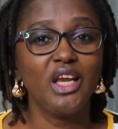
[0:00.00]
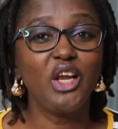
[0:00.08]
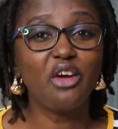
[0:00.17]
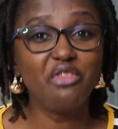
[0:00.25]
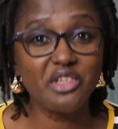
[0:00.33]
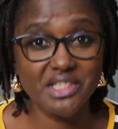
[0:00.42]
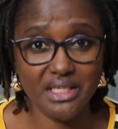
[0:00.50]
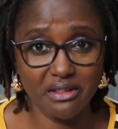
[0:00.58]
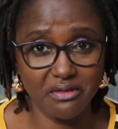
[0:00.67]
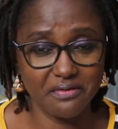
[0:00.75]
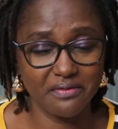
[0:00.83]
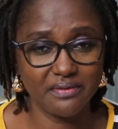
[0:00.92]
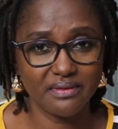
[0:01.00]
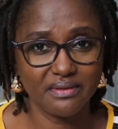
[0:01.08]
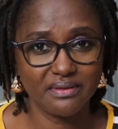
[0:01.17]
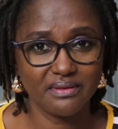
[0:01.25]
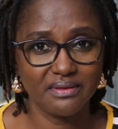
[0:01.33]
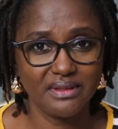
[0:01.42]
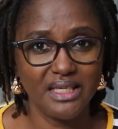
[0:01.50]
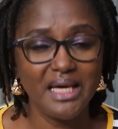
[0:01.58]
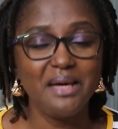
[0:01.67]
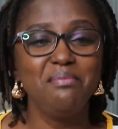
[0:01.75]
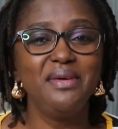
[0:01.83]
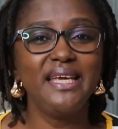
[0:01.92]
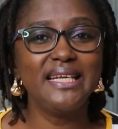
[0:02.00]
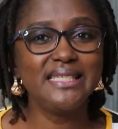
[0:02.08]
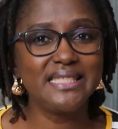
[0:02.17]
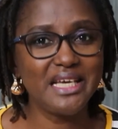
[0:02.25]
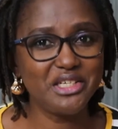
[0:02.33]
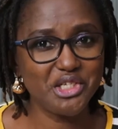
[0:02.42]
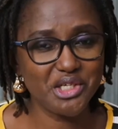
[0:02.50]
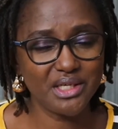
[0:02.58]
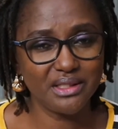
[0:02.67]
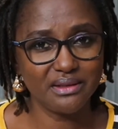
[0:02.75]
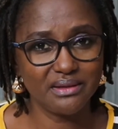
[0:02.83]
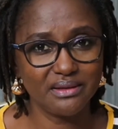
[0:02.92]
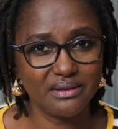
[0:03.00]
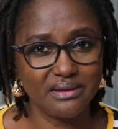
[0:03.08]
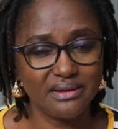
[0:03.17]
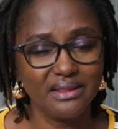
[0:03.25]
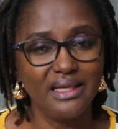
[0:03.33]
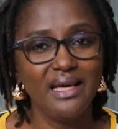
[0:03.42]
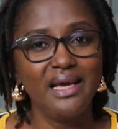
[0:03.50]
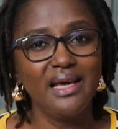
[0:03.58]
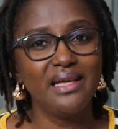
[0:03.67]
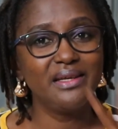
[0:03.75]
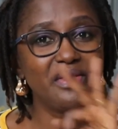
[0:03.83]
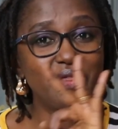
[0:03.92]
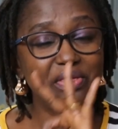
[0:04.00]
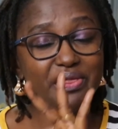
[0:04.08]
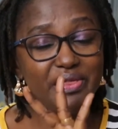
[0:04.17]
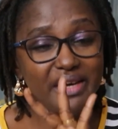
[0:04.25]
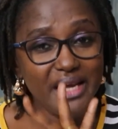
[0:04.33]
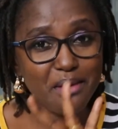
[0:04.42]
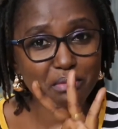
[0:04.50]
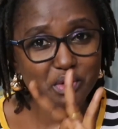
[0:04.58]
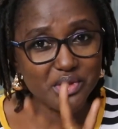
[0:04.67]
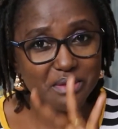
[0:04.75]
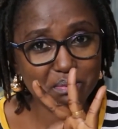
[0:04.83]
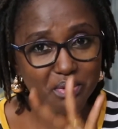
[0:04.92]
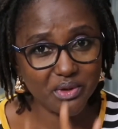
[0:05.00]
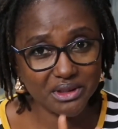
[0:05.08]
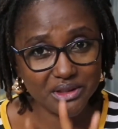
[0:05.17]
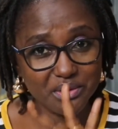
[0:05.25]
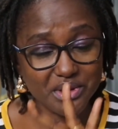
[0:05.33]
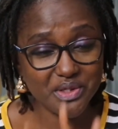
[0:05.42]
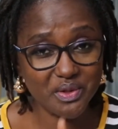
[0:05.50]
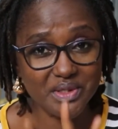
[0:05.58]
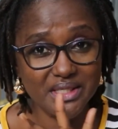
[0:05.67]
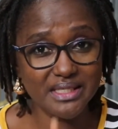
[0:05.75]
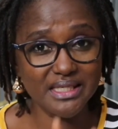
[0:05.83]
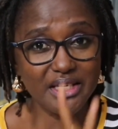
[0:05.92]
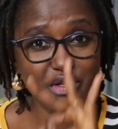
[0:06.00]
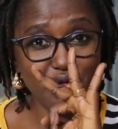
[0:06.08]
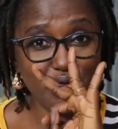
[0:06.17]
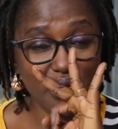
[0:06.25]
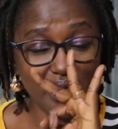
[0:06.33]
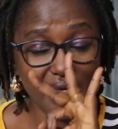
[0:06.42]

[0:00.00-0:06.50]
Love yourself. Be intentional. The 3 most important resources in your